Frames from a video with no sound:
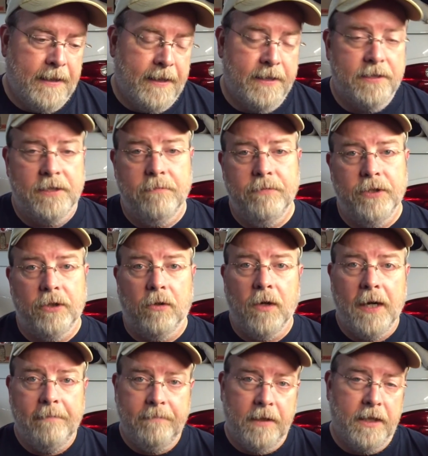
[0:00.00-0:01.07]
And some of the
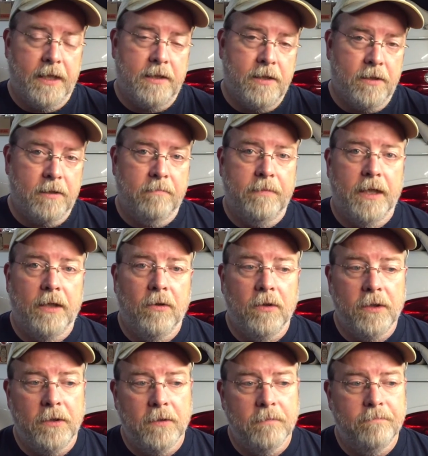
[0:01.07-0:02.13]
crap that I talked about
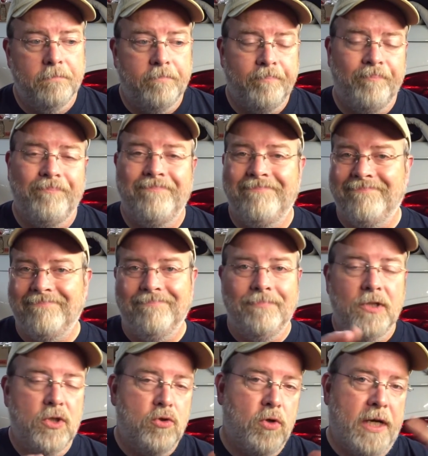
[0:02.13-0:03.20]
earlier,
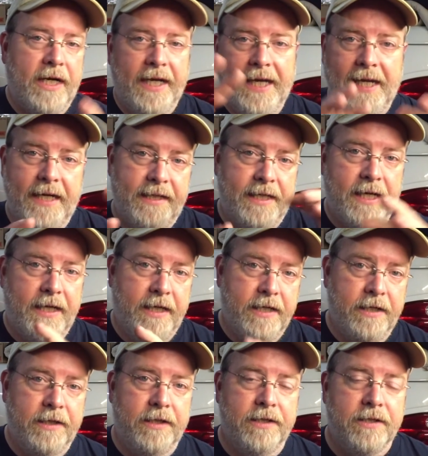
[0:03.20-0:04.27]
try to edit that
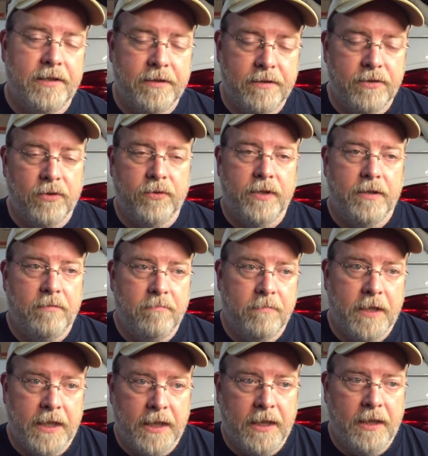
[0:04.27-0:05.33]
into this so that
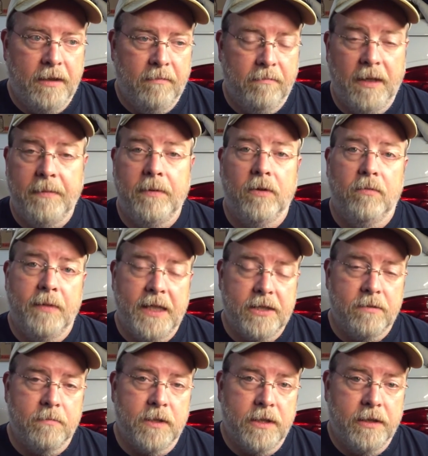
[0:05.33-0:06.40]
maybe it'll make
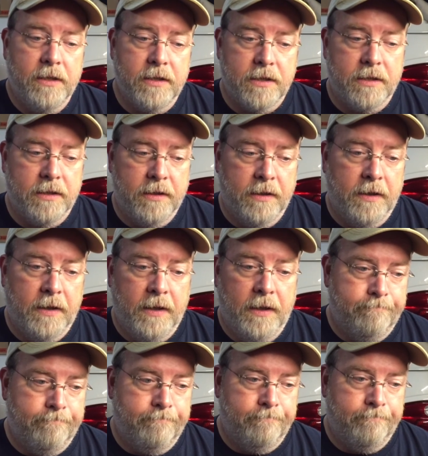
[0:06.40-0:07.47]
some sense.
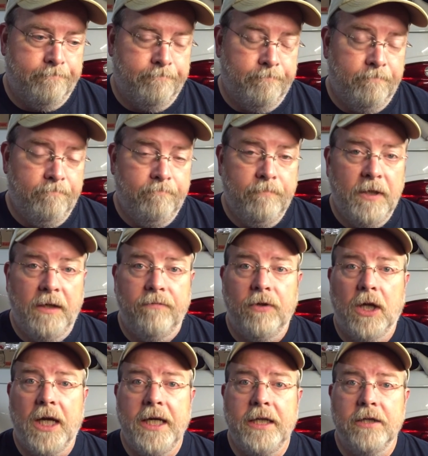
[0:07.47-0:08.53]
If
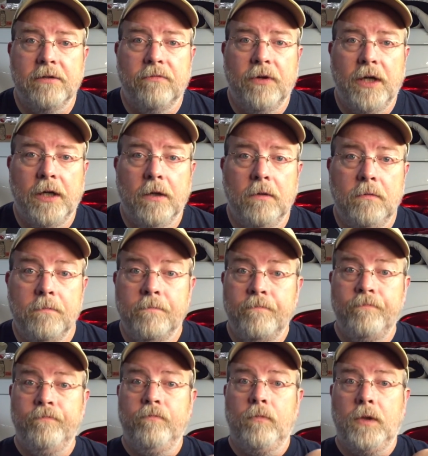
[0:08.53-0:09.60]
you like this video,
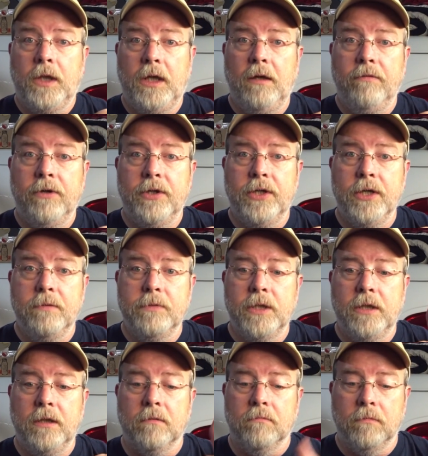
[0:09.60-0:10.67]
give it a thumbs
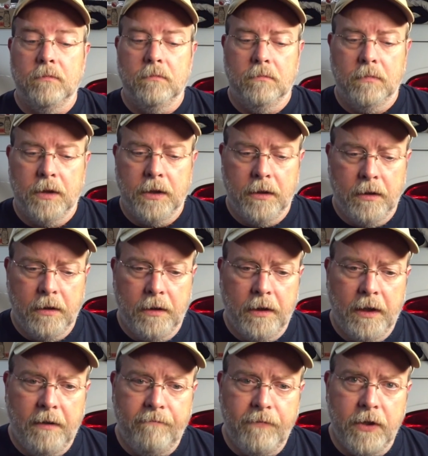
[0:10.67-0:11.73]
up.
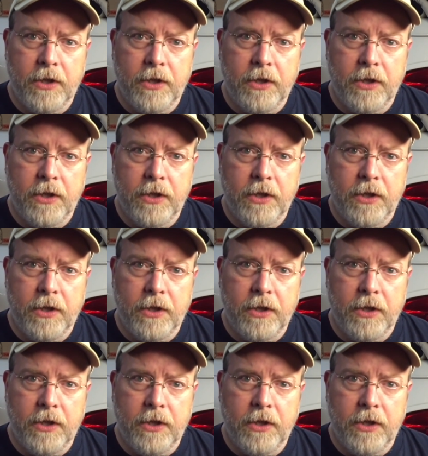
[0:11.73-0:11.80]
If